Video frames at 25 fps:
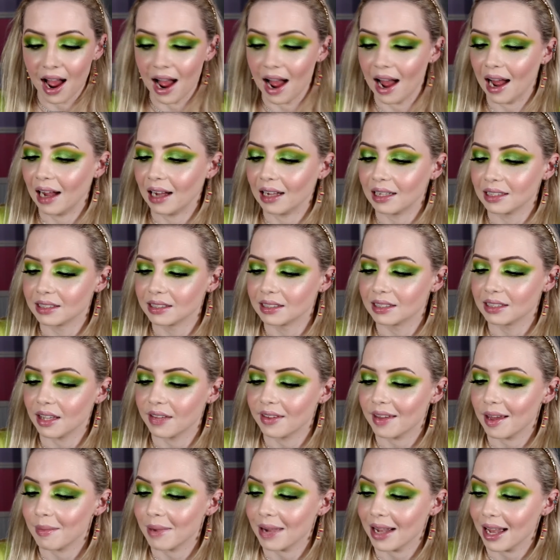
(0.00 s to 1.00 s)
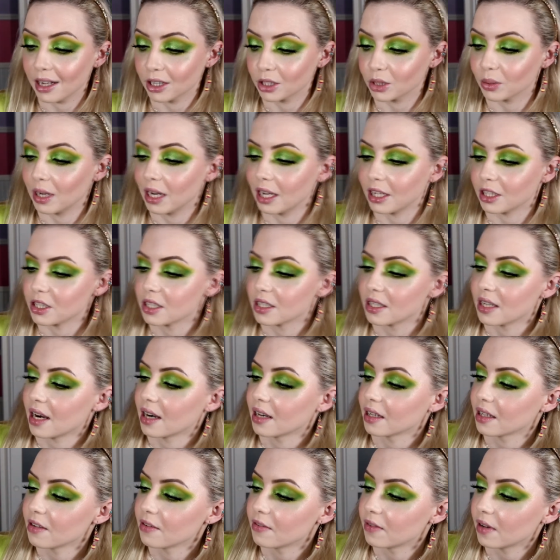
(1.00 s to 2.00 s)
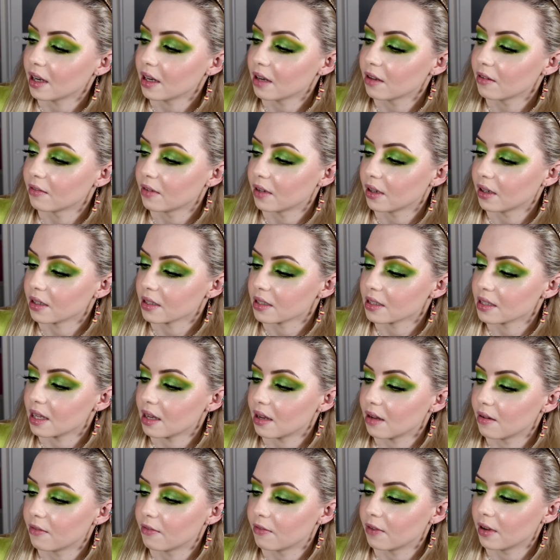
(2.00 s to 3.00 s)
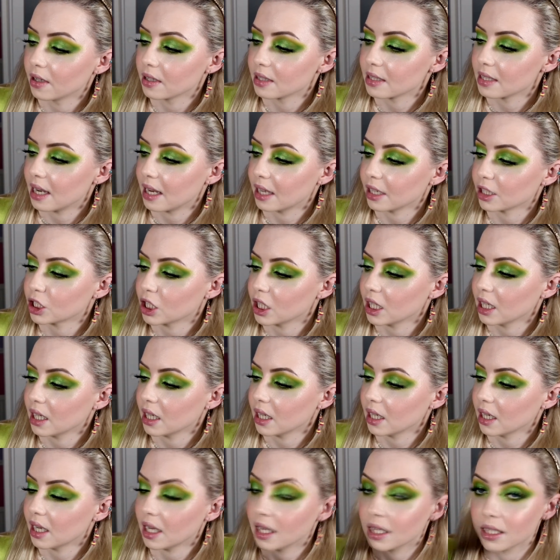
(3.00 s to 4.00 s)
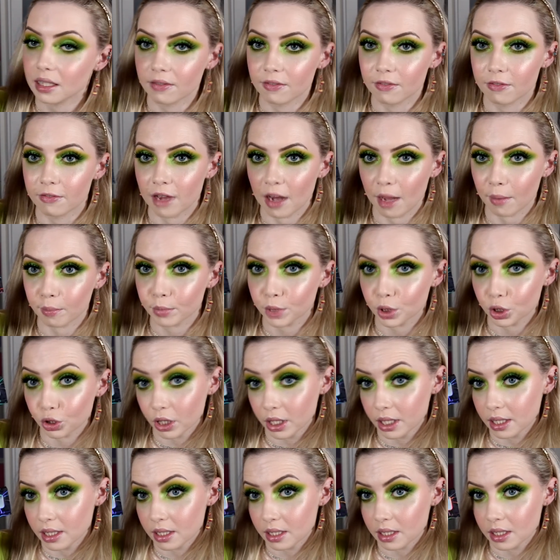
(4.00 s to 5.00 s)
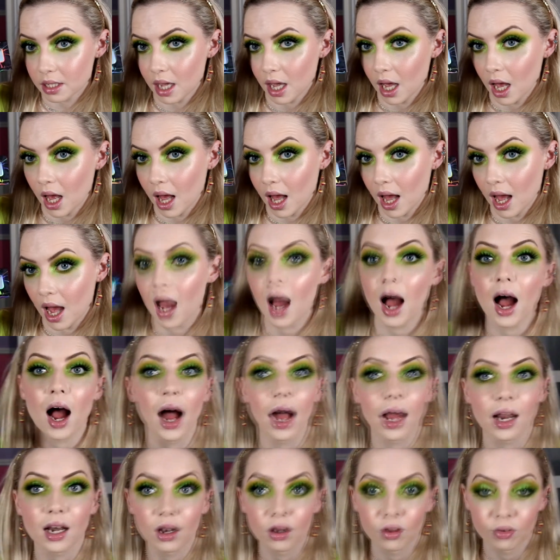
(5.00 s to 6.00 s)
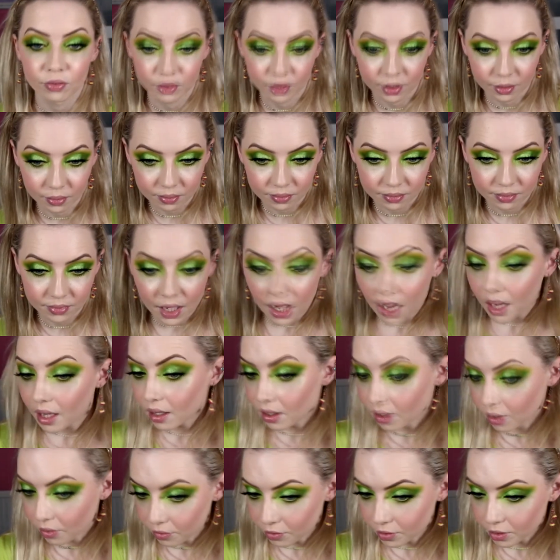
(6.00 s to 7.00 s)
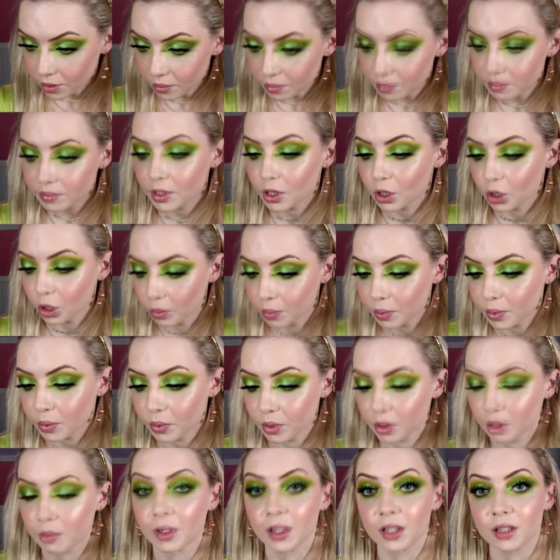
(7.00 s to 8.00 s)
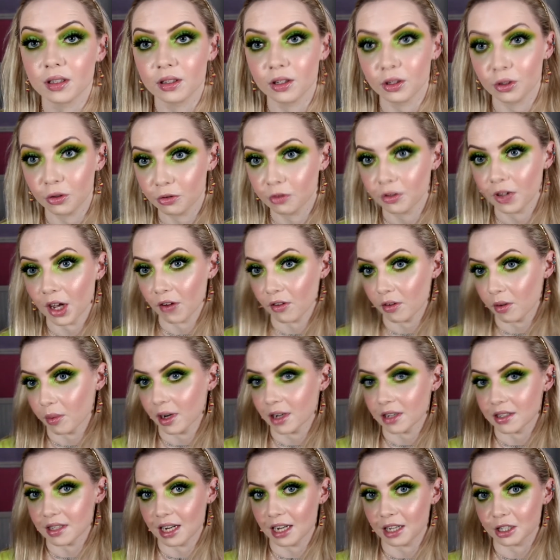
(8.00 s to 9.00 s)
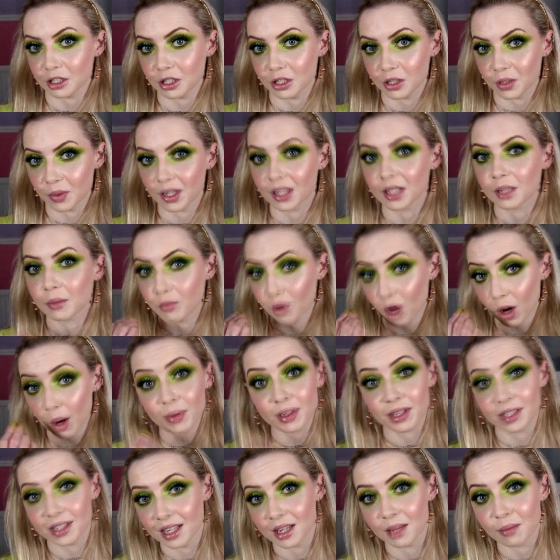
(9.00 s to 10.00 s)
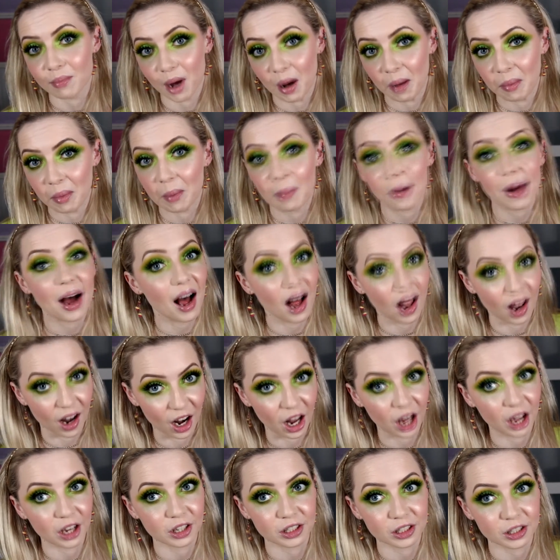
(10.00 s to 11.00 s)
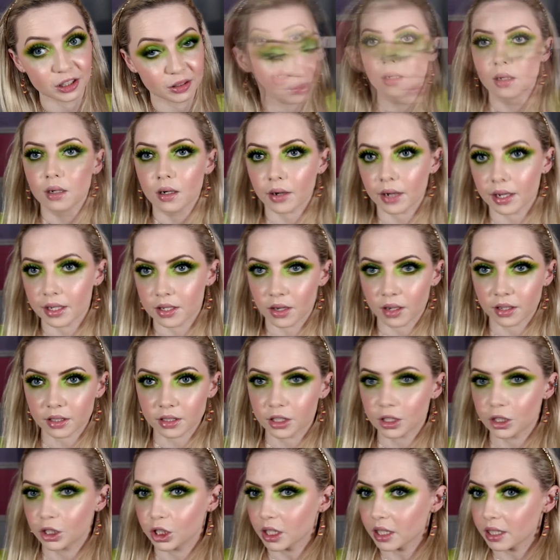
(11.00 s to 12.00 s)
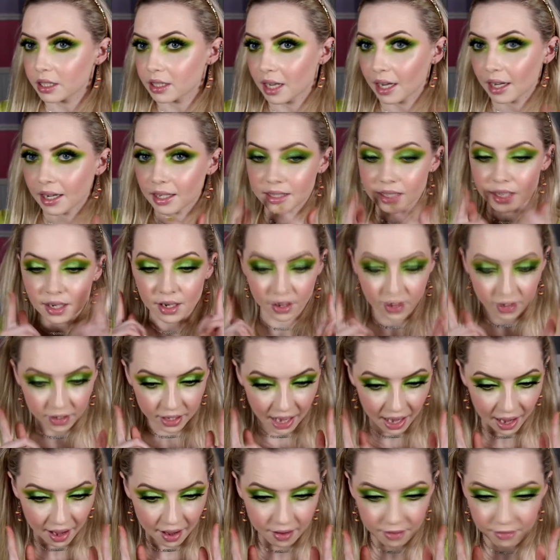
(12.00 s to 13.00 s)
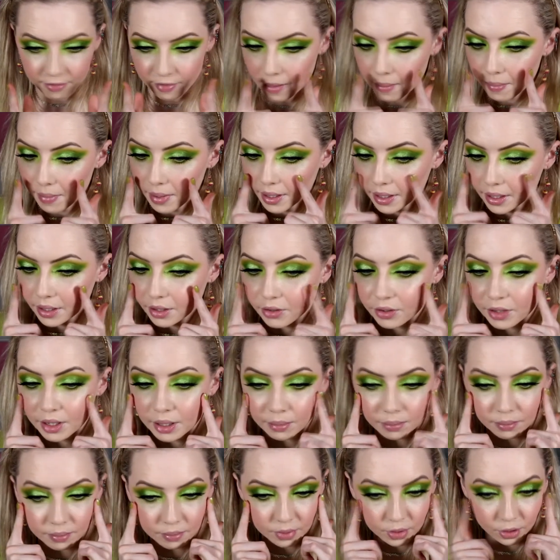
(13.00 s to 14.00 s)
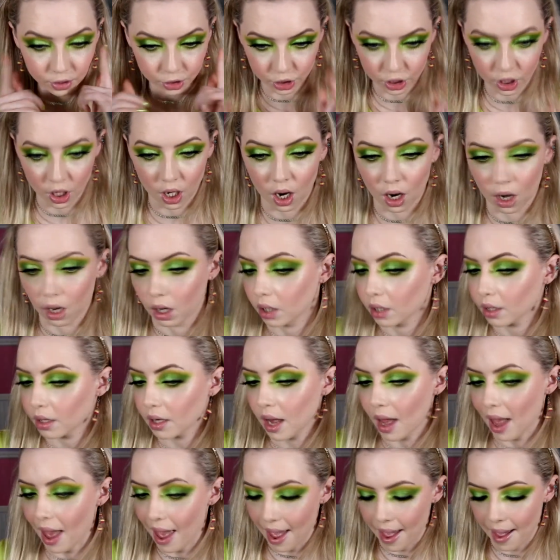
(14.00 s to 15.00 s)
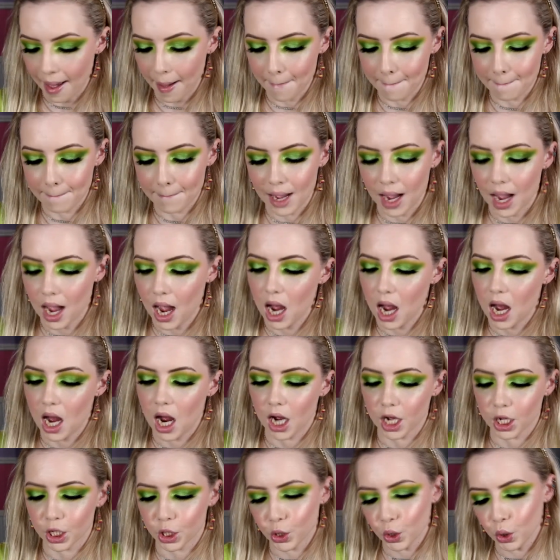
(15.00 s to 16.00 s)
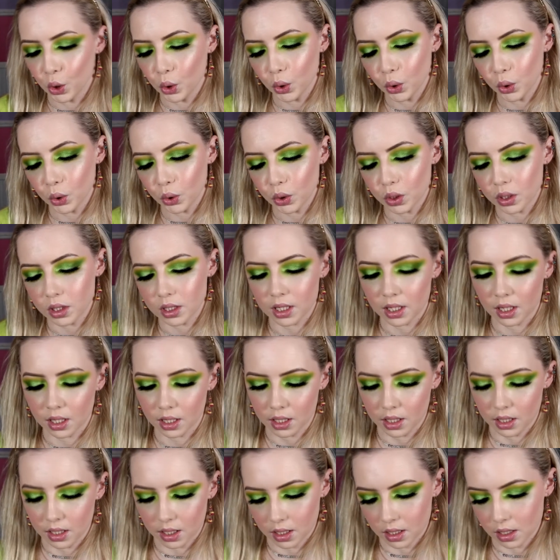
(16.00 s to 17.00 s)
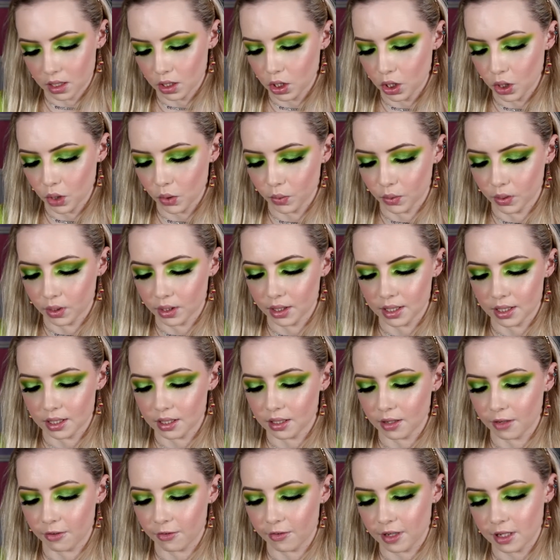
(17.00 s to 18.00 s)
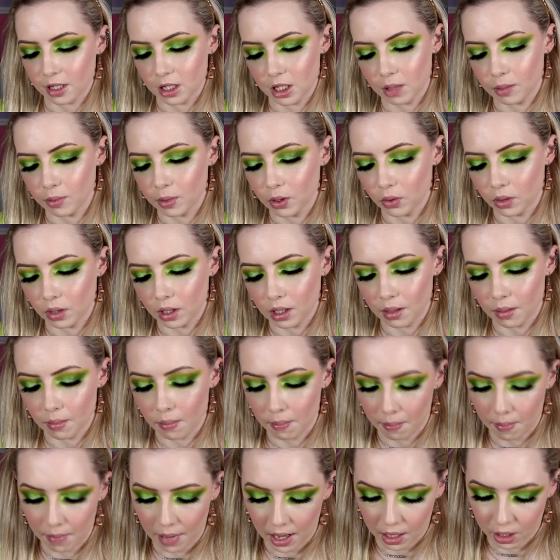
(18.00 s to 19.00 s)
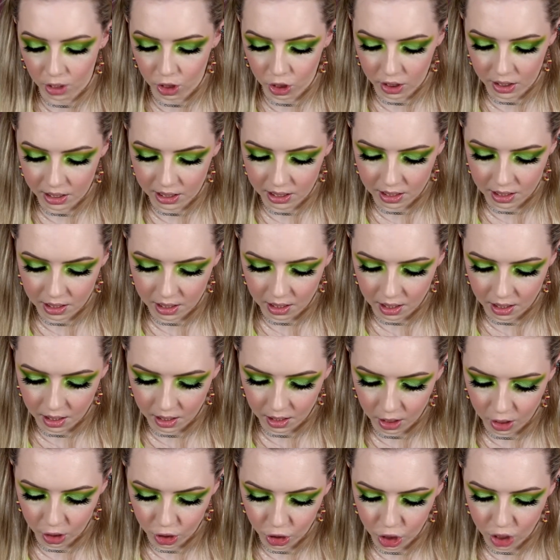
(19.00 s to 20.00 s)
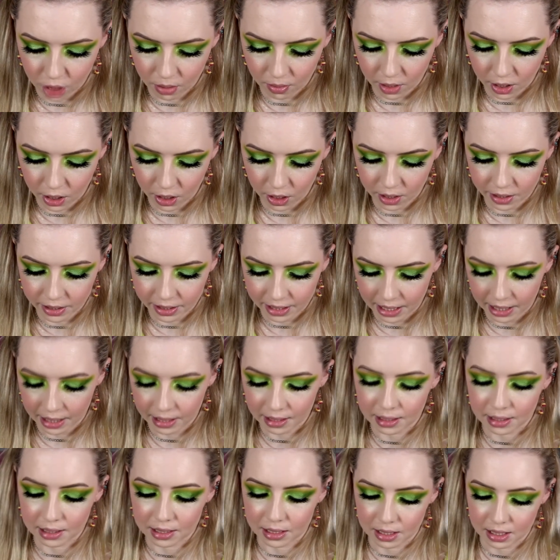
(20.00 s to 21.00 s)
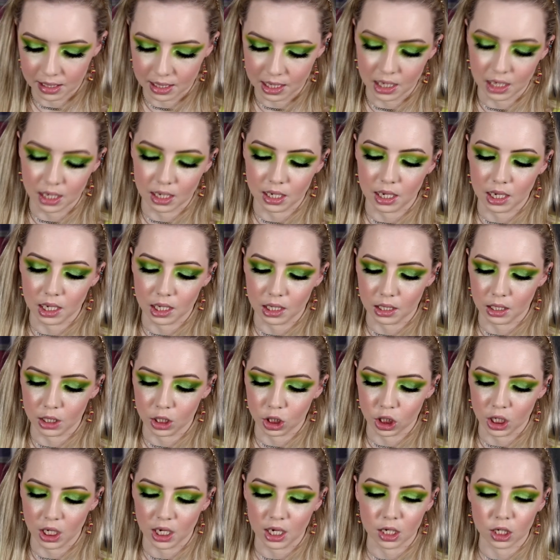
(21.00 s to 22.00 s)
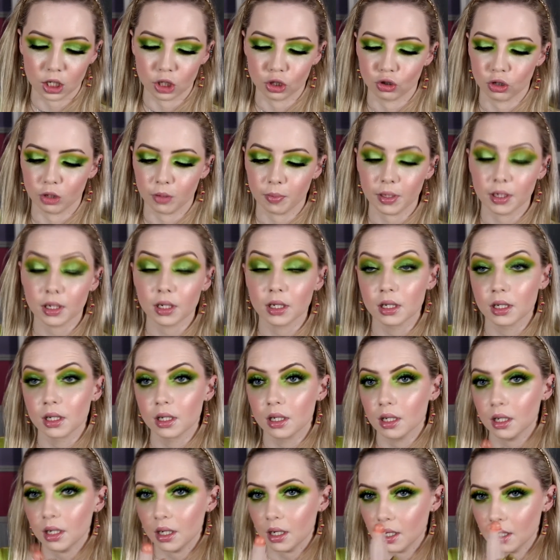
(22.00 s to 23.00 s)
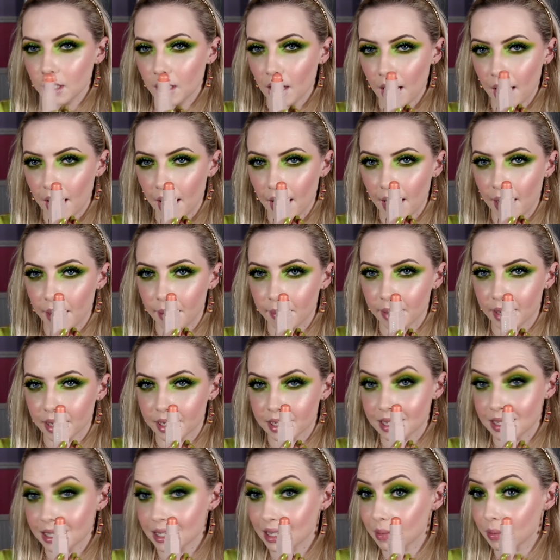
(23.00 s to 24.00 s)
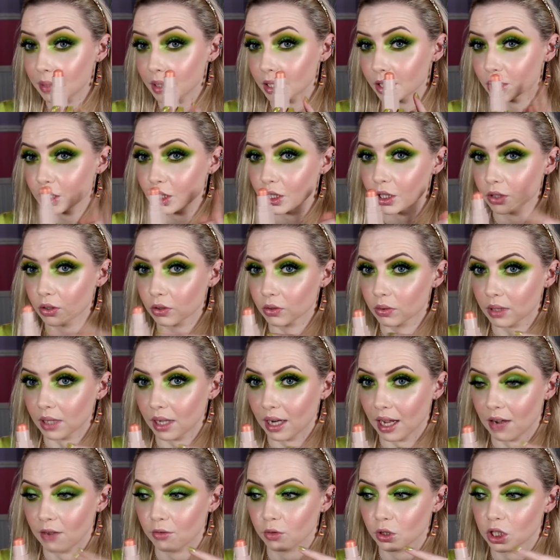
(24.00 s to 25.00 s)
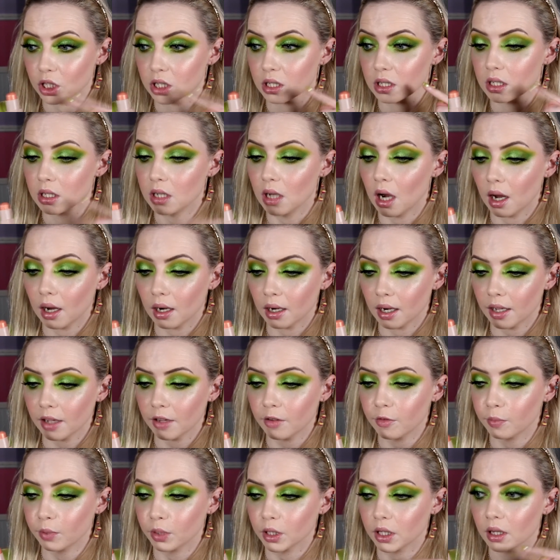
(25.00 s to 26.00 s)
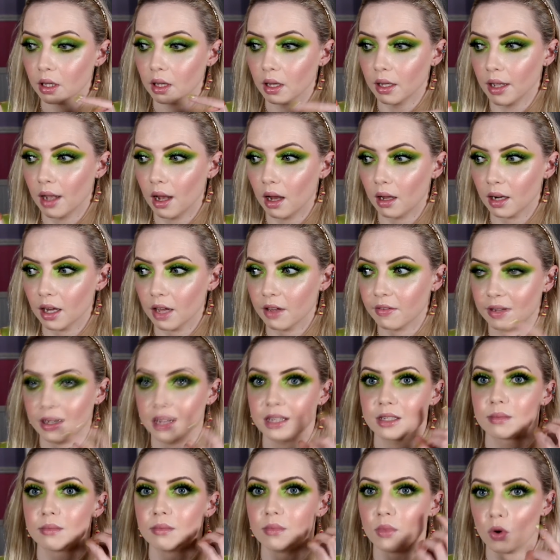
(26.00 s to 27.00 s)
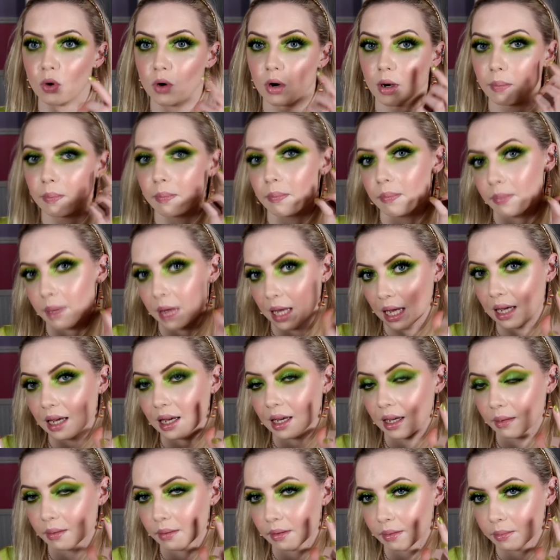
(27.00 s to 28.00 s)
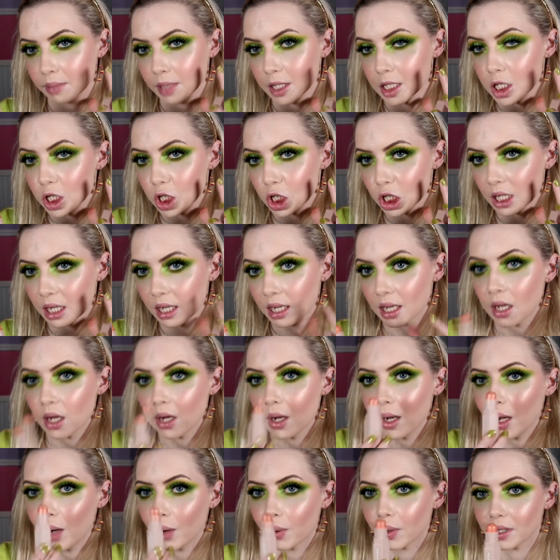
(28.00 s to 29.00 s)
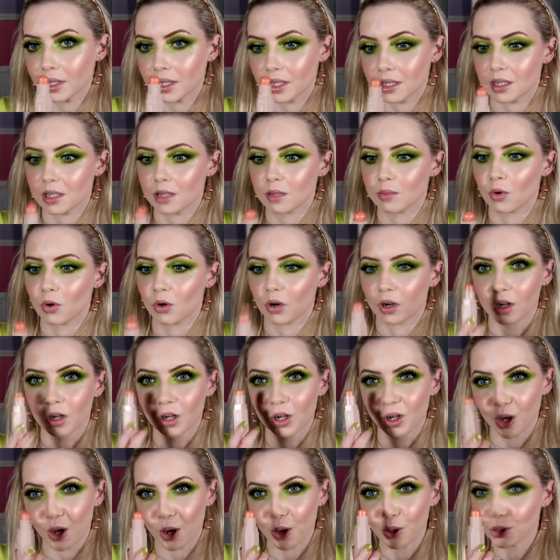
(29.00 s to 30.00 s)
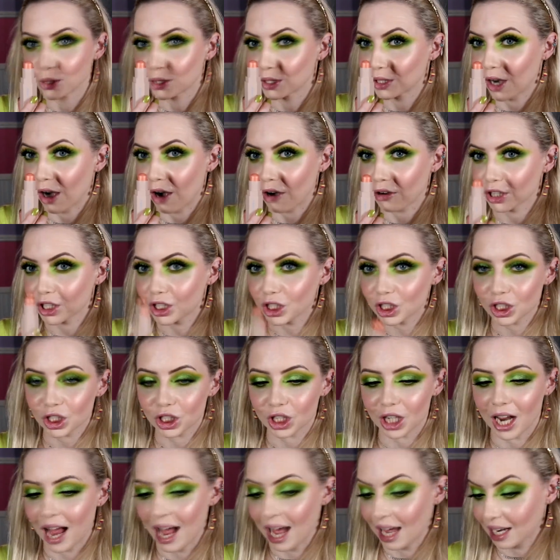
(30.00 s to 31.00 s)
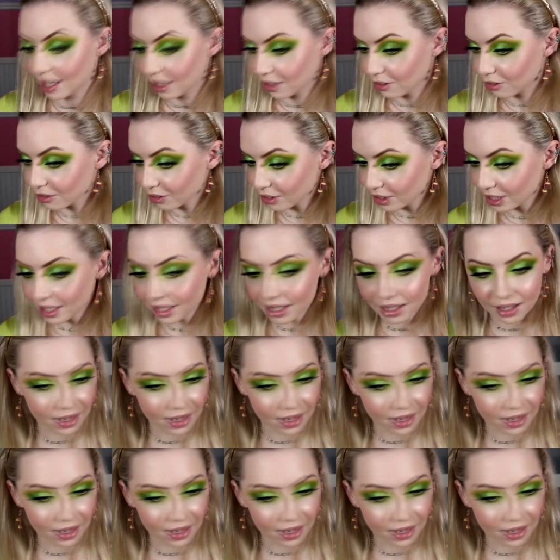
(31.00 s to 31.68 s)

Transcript: And then my actual lashes are the Violet Voss false slash in Vamptress. I love them. I love them. Could be one of my new favourite pairs of lashes to wear. You probably see them pop up a lot. Okay, so onto cheeks. Like I said, I already have my cream blush on. Um, I used this new one. This is the Fenty Beauty Match Stix Shimmer Skin Stick in the shade Trippin'. Um, it's similar to the other one that I have, which is Yacht Life, but Yacht Life has more pink and peach in it, where this is more golden orange. And I really